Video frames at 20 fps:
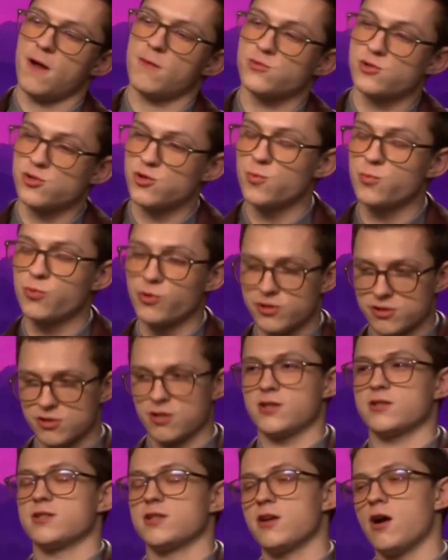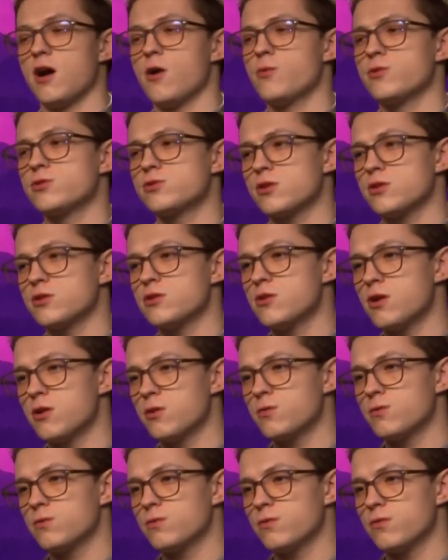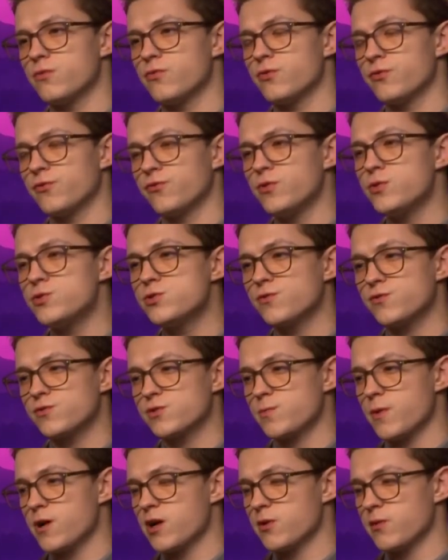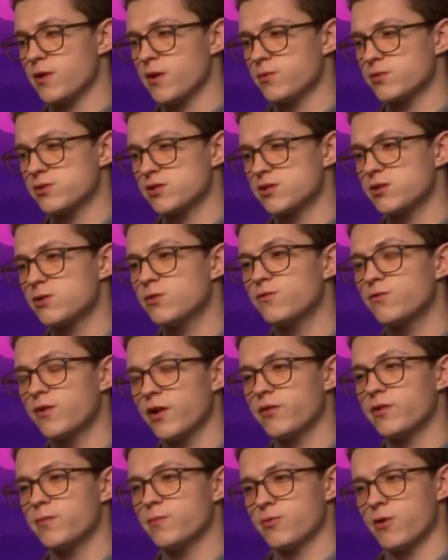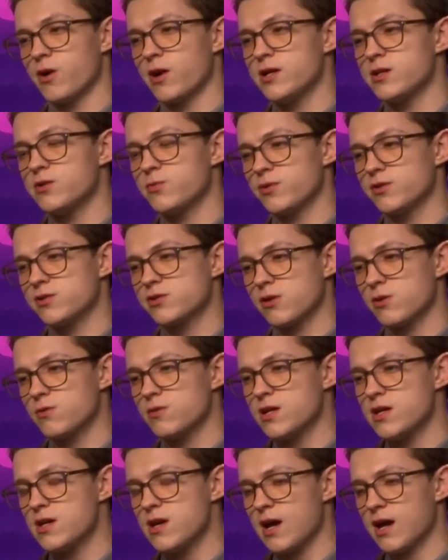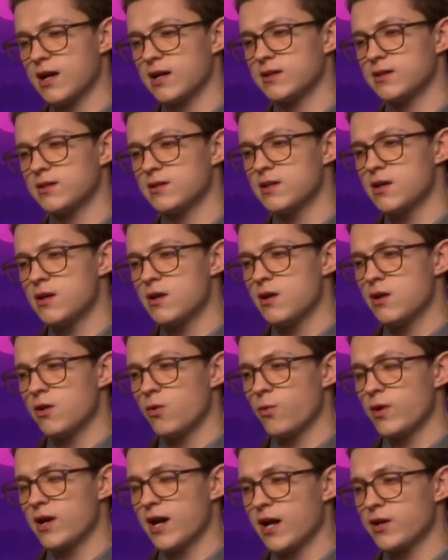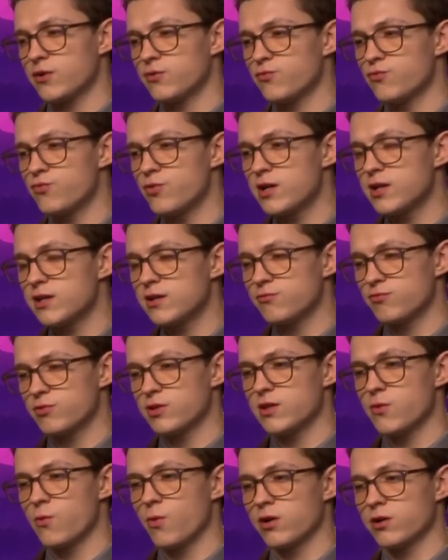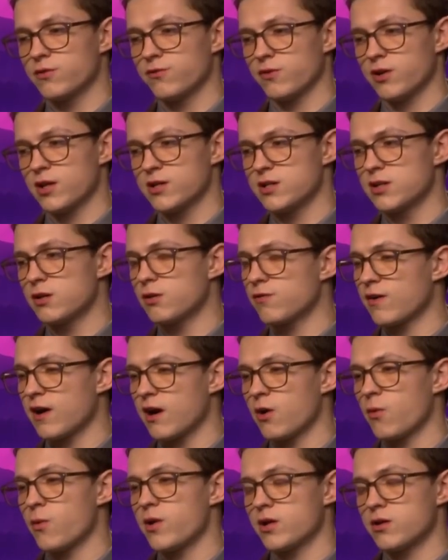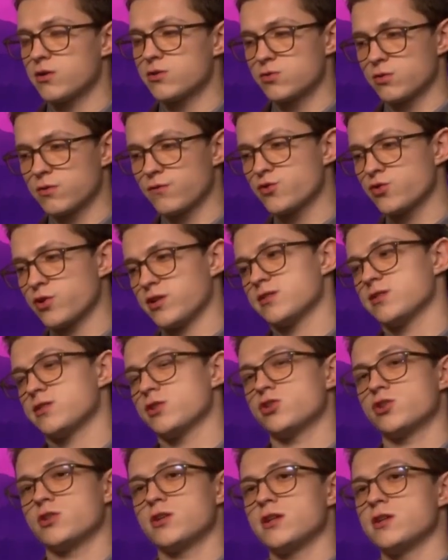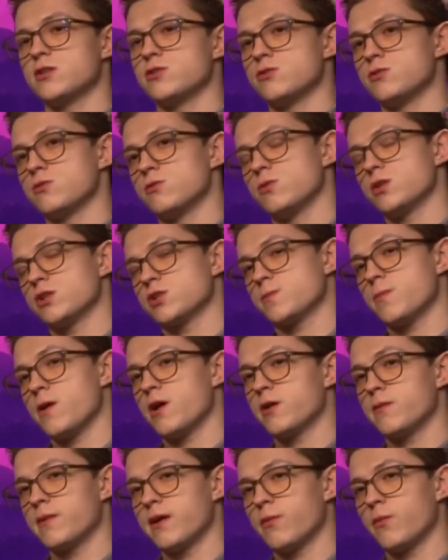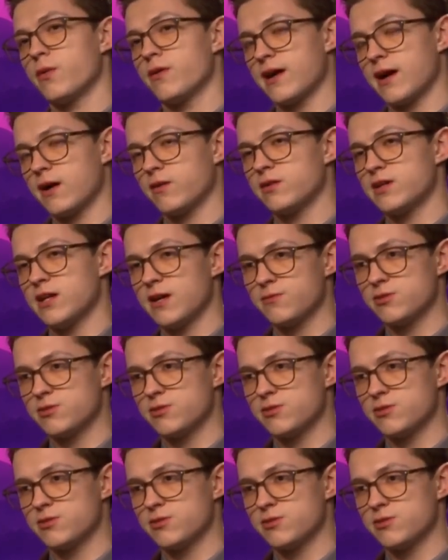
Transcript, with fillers: I'm super excited. I was, you know, the future for Spider-Man was still very bright with Sony, and we had a really, really wonderful idea of how we could sort of transition into a Spider-Man without the